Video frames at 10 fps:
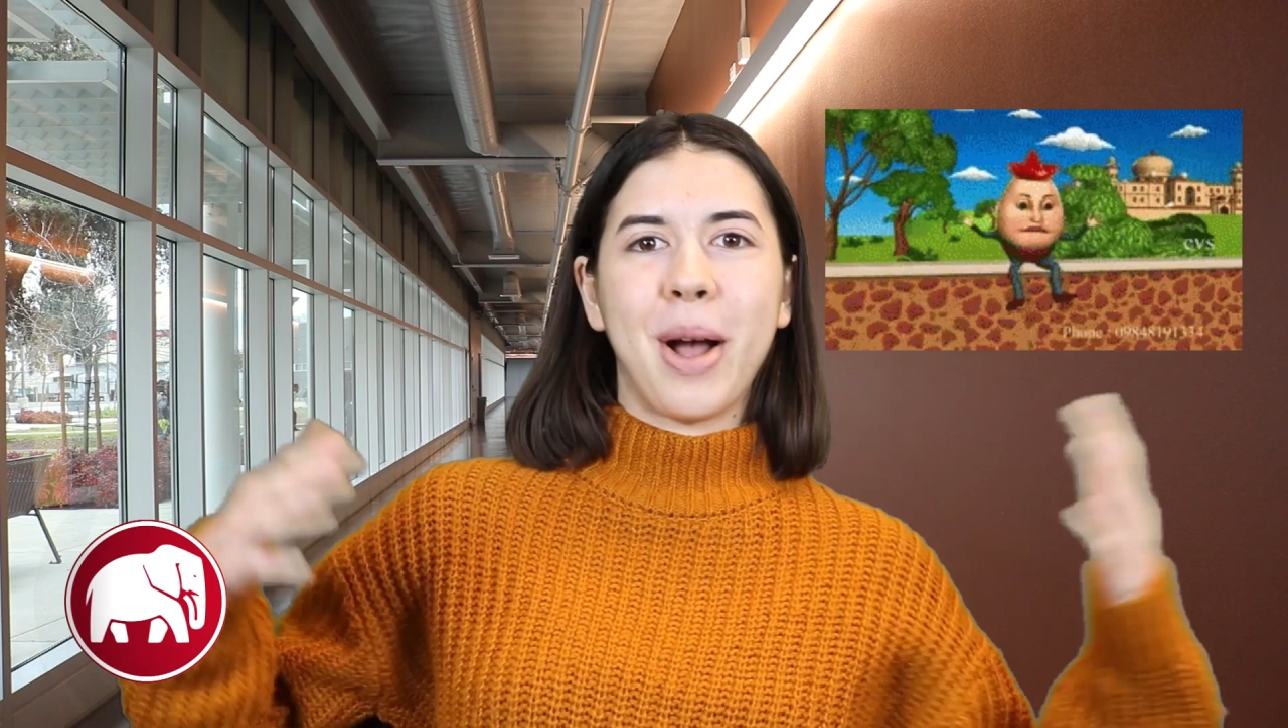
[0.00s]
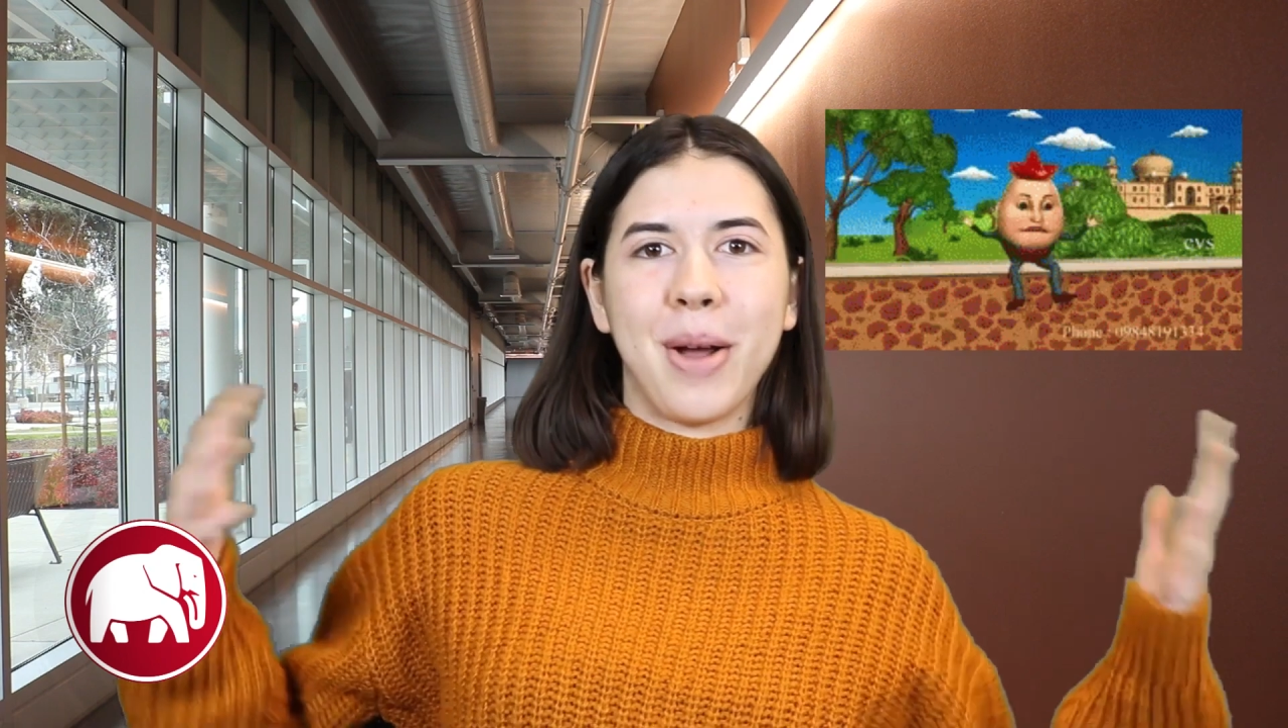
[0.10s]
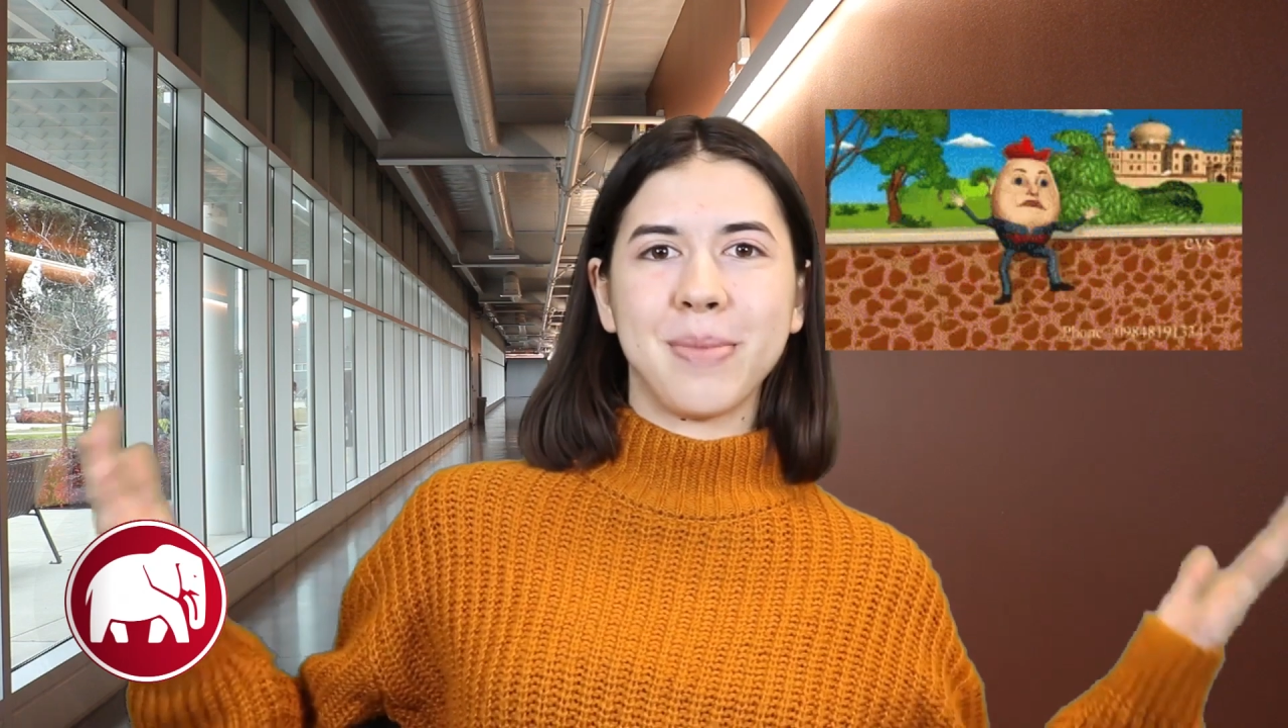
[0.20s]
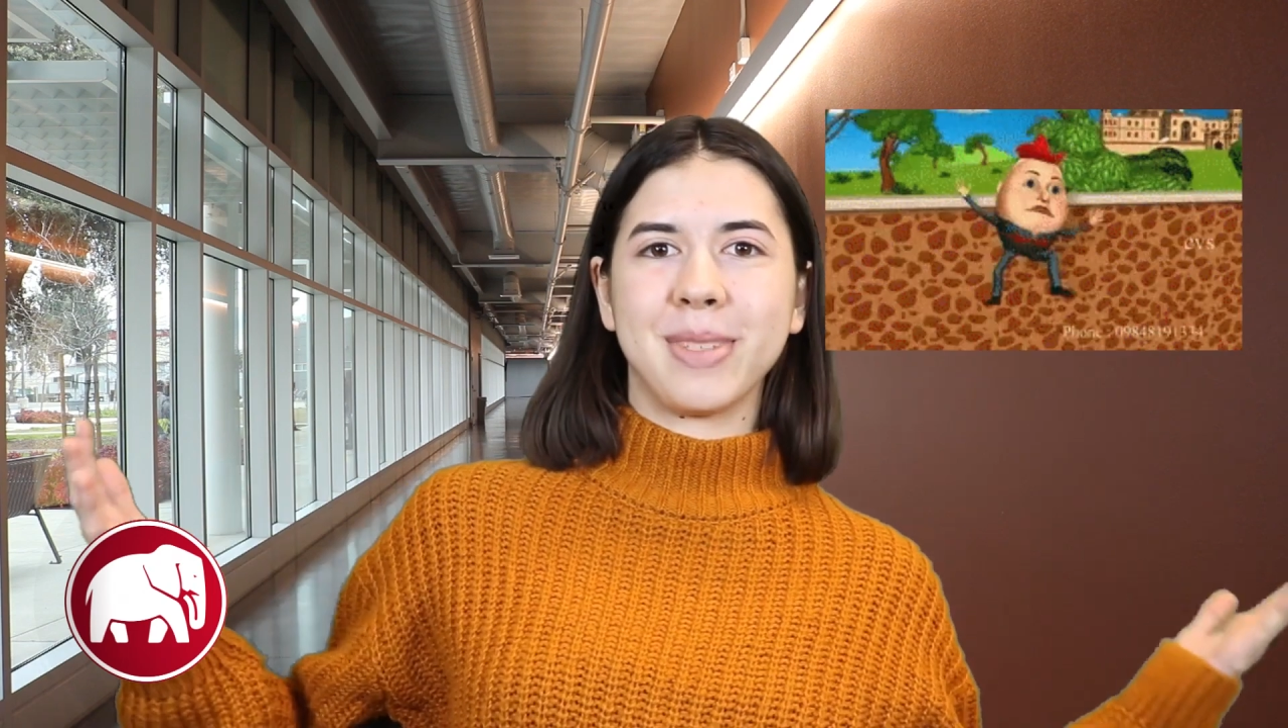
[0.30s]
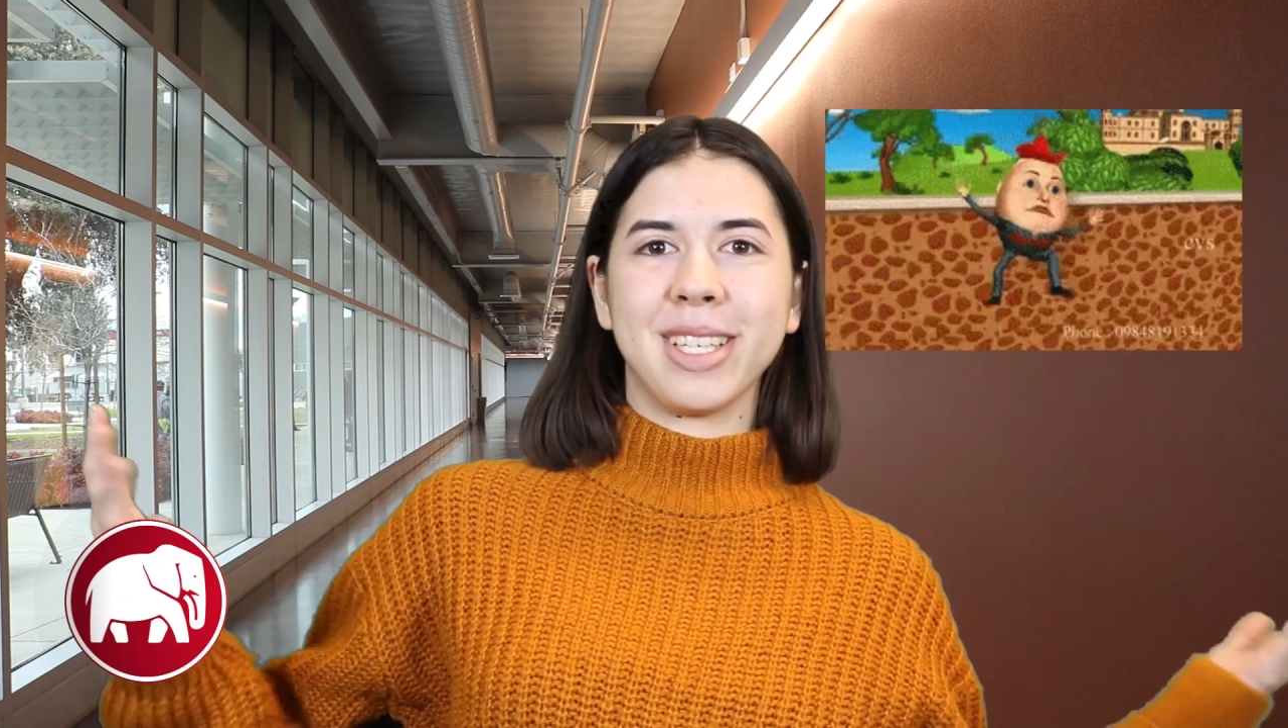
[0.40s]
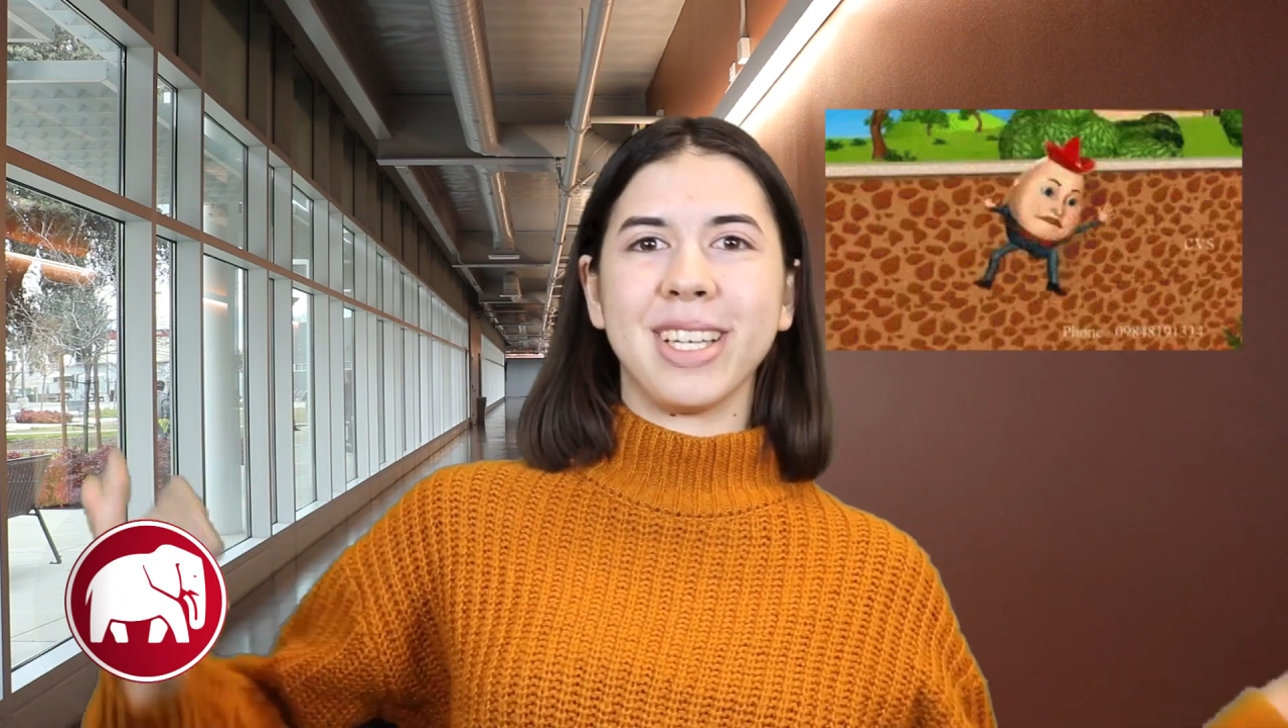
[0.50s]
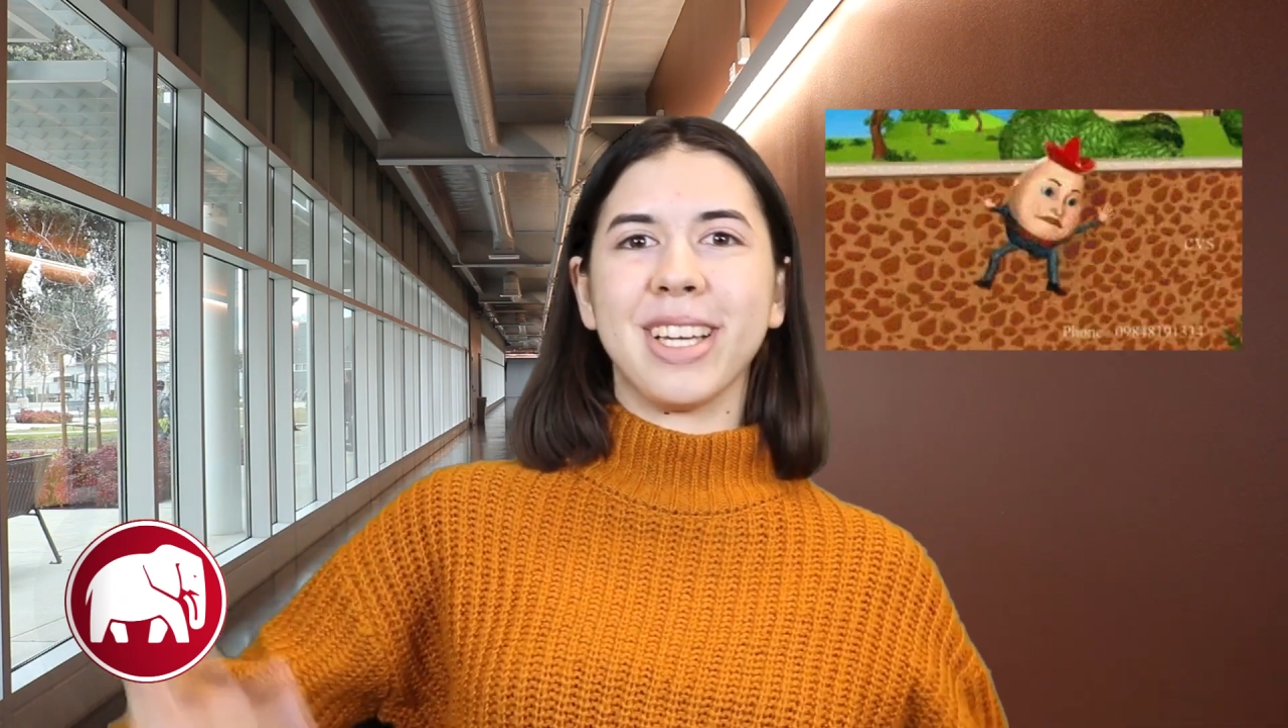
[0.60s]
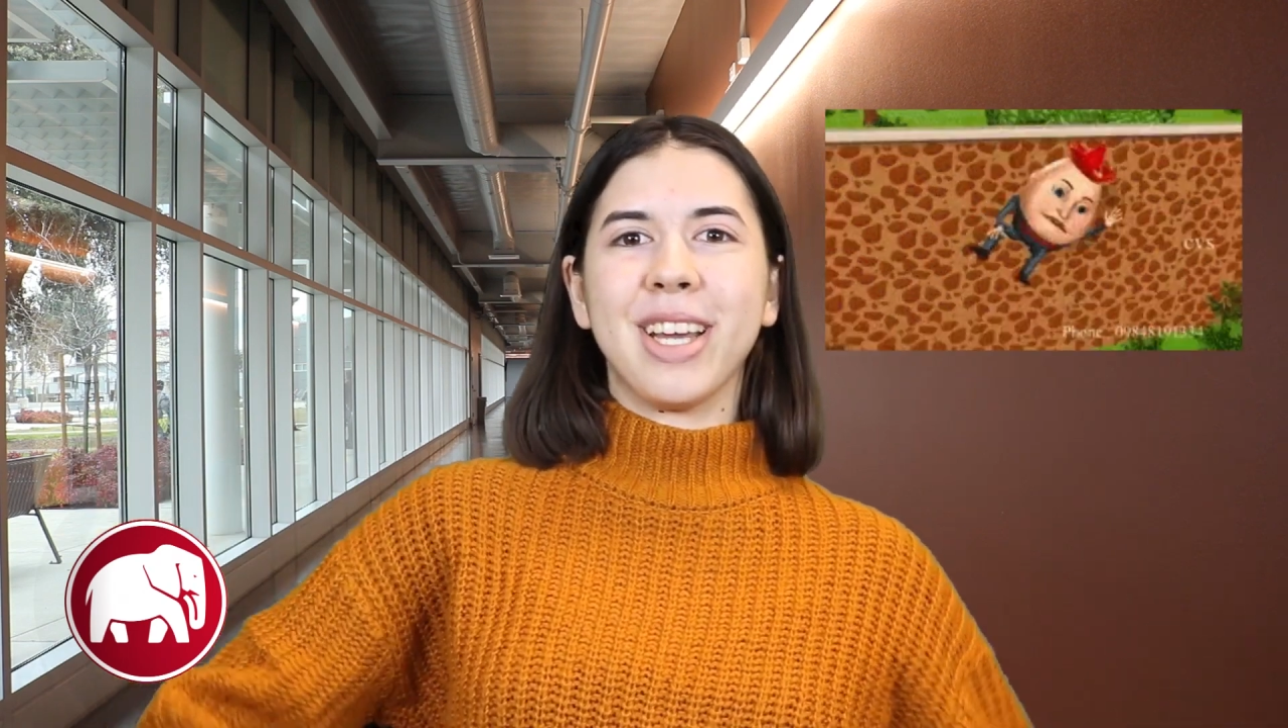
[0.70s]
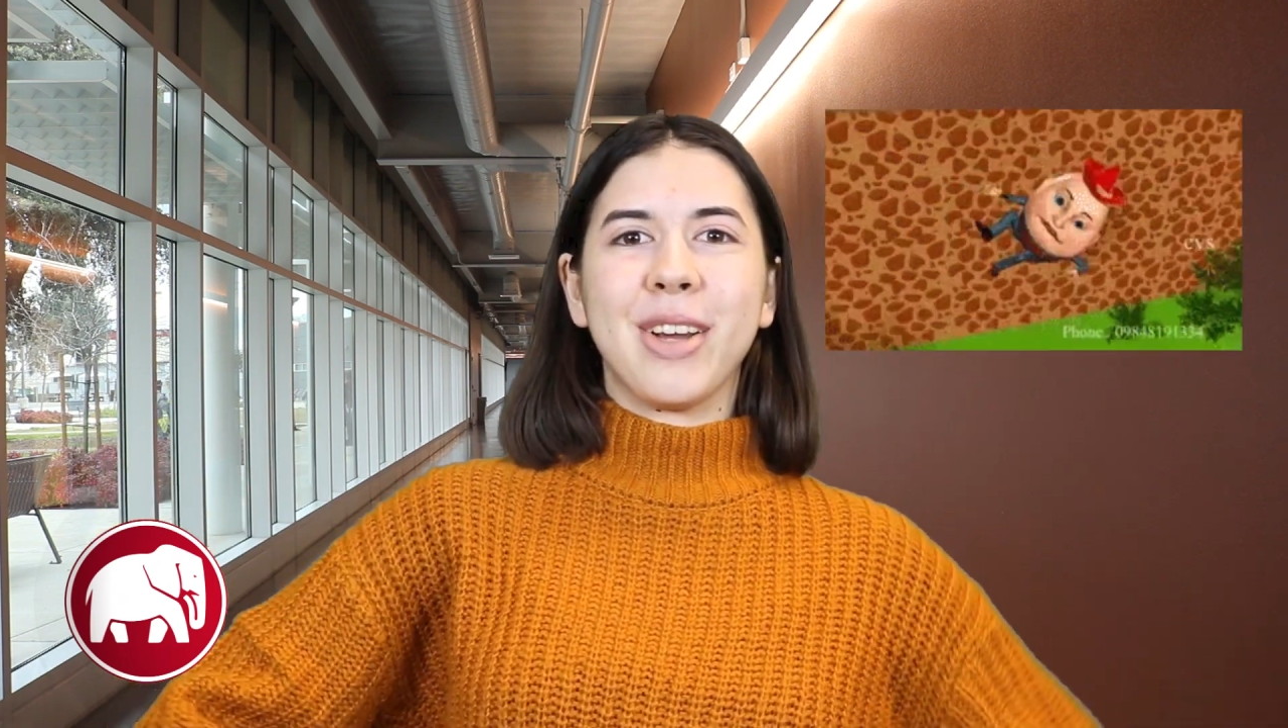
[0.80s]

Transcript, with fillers: Humpty,